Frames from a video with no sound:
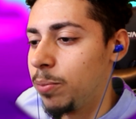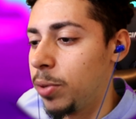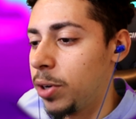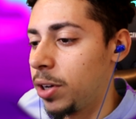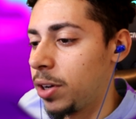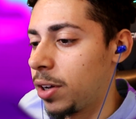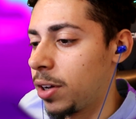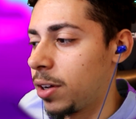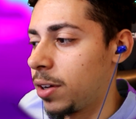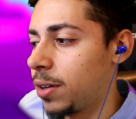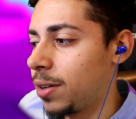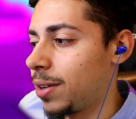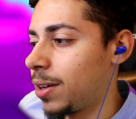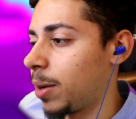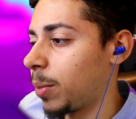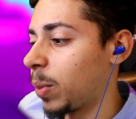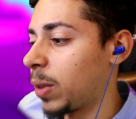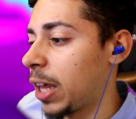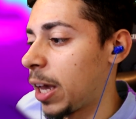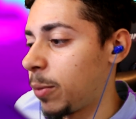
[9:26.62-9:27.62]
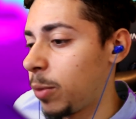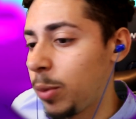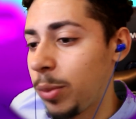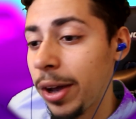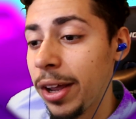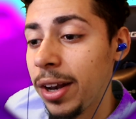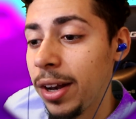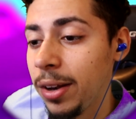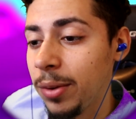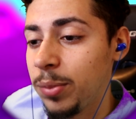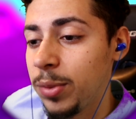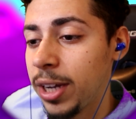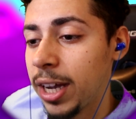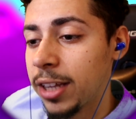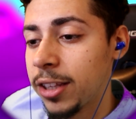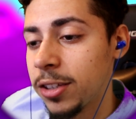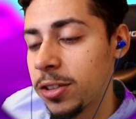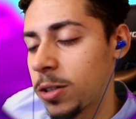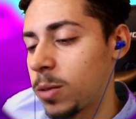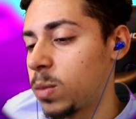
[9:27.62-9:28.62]
But uh, I'm glad we waited and we
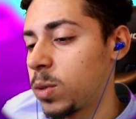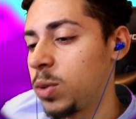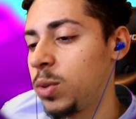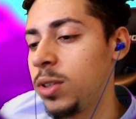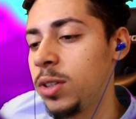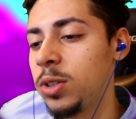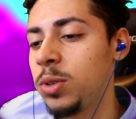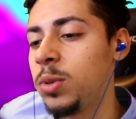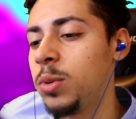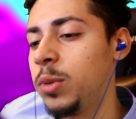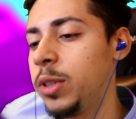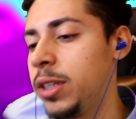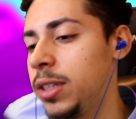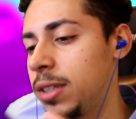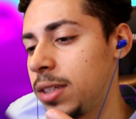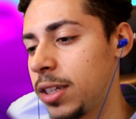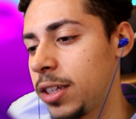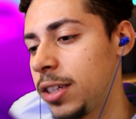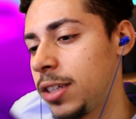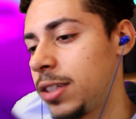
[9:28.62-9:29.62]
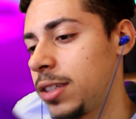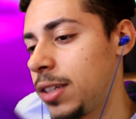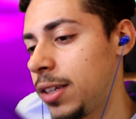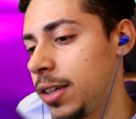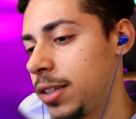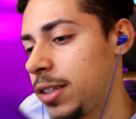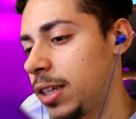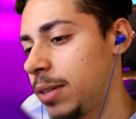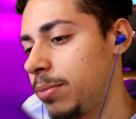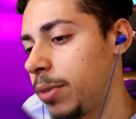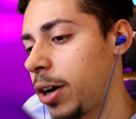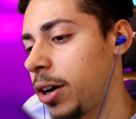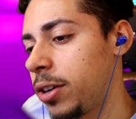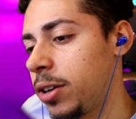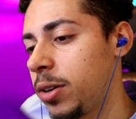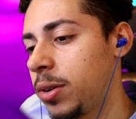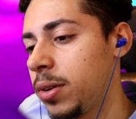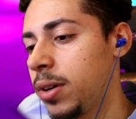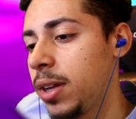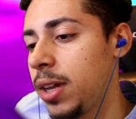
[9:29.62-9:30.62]
got this opportunity to do it with this six and
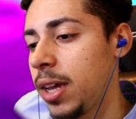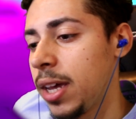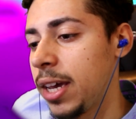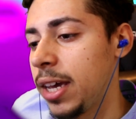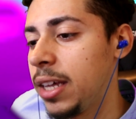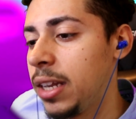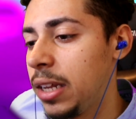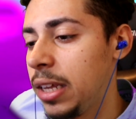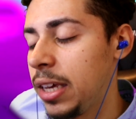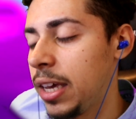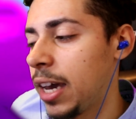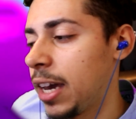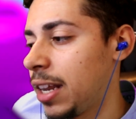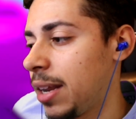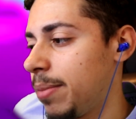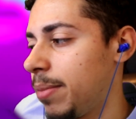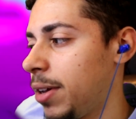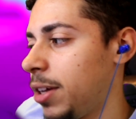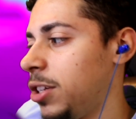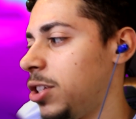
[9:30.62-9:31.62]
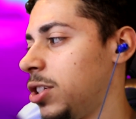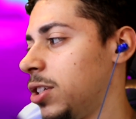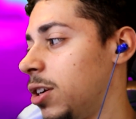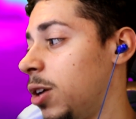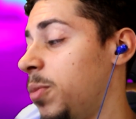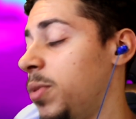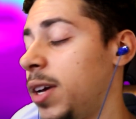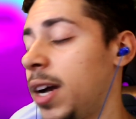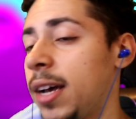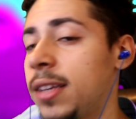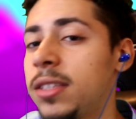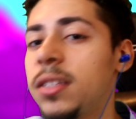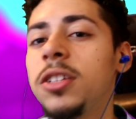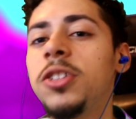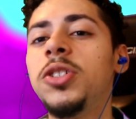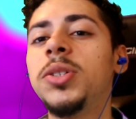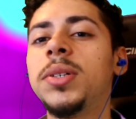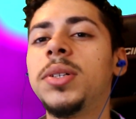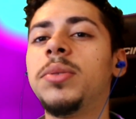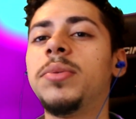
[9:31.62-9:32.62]
mono ending animation. I hope you guys did
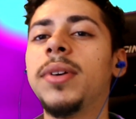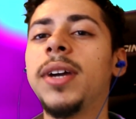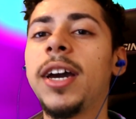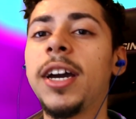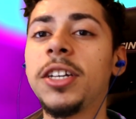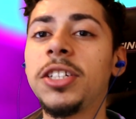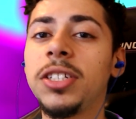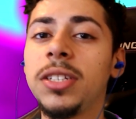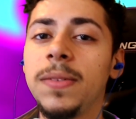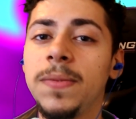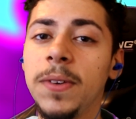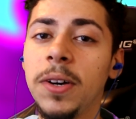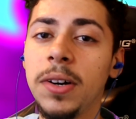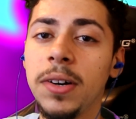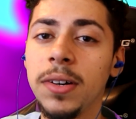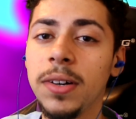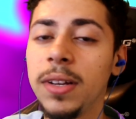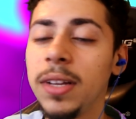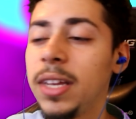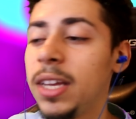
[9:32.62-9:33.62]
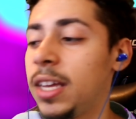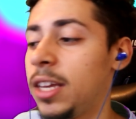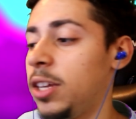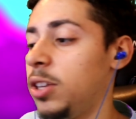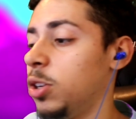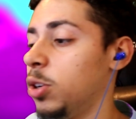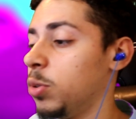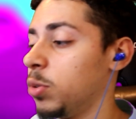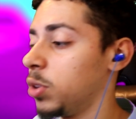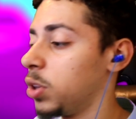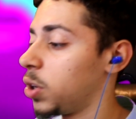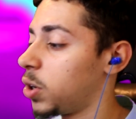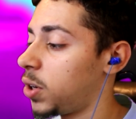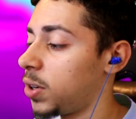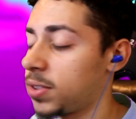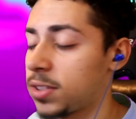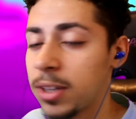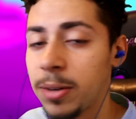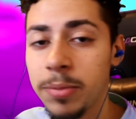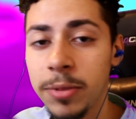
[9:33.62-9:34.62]
enjoy the reaction. If y'all, you know,
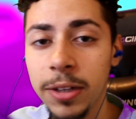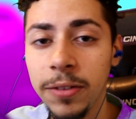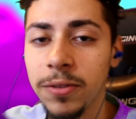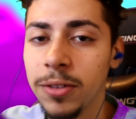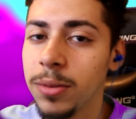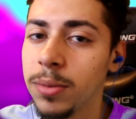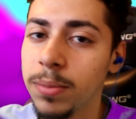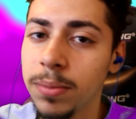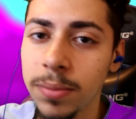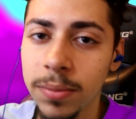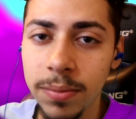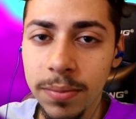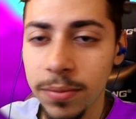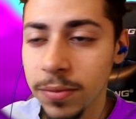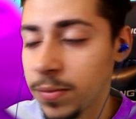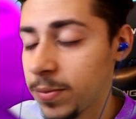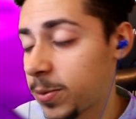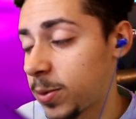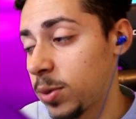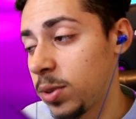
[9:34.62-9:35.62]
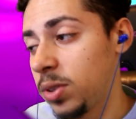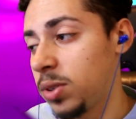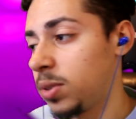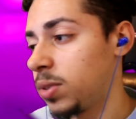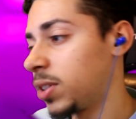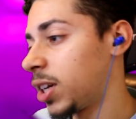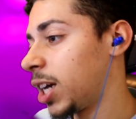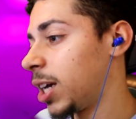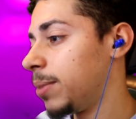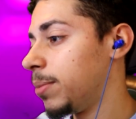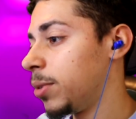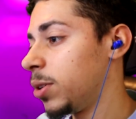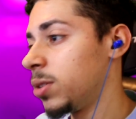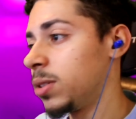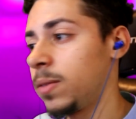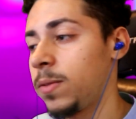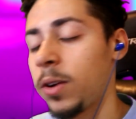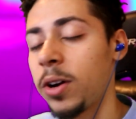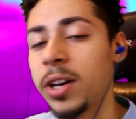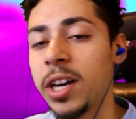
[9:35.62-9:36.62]
learned something from for Little
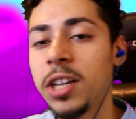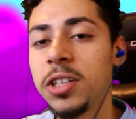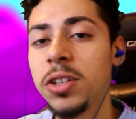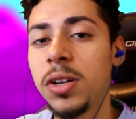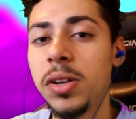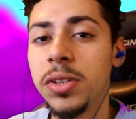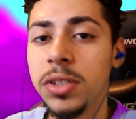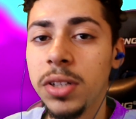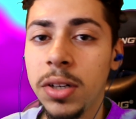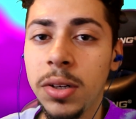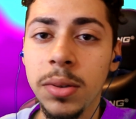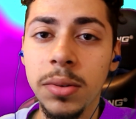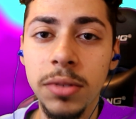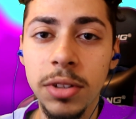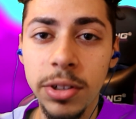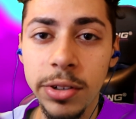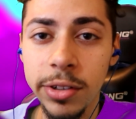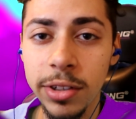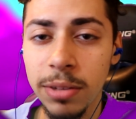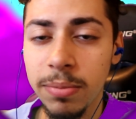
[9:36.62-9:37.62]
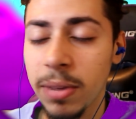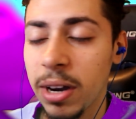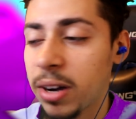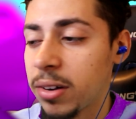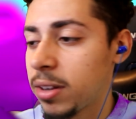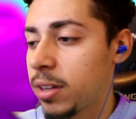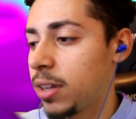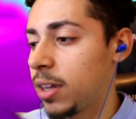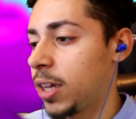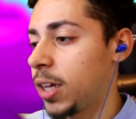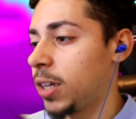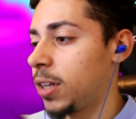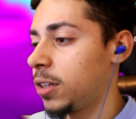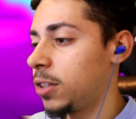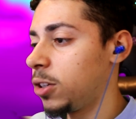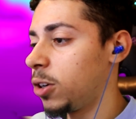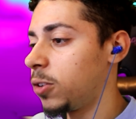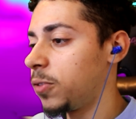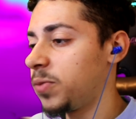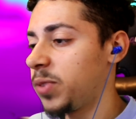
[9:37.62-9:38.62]
Nightmares, if y'all got y'all's own theories about it
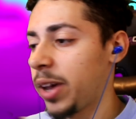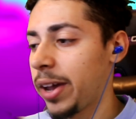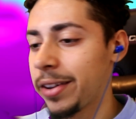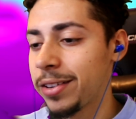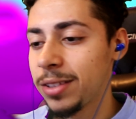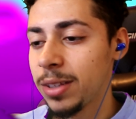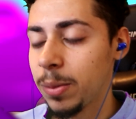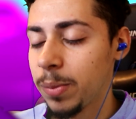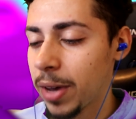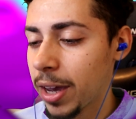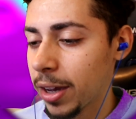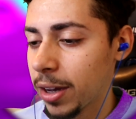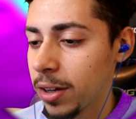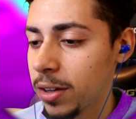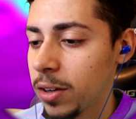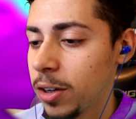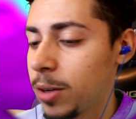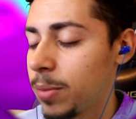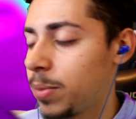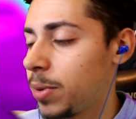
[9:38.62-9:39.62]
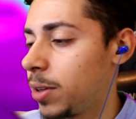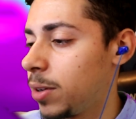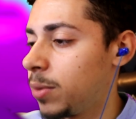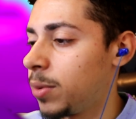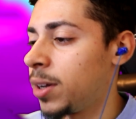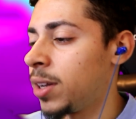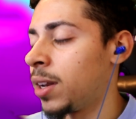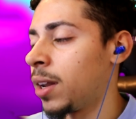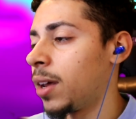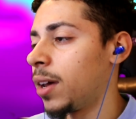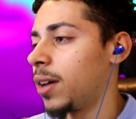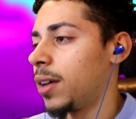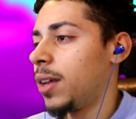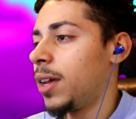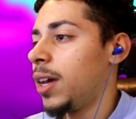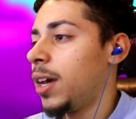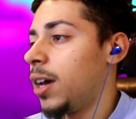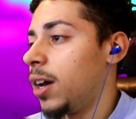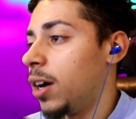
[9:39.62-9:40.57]
and yo facts to back it up and whatnot,